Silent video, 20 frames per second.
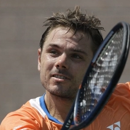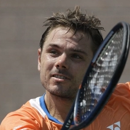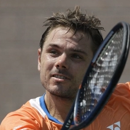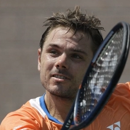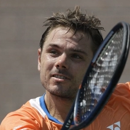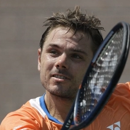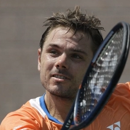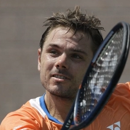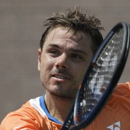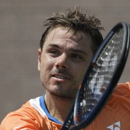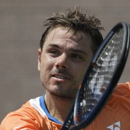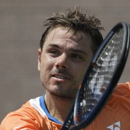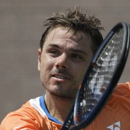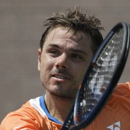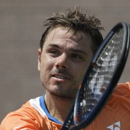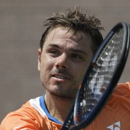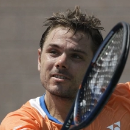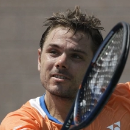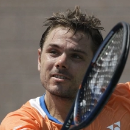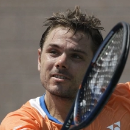
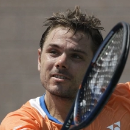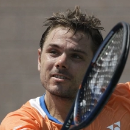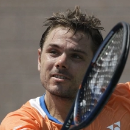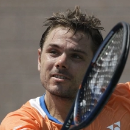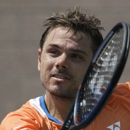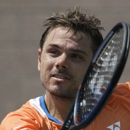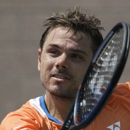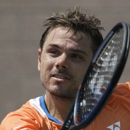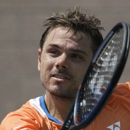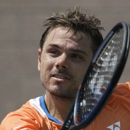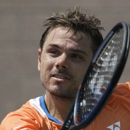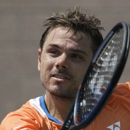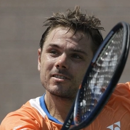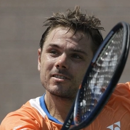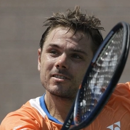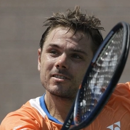(silence)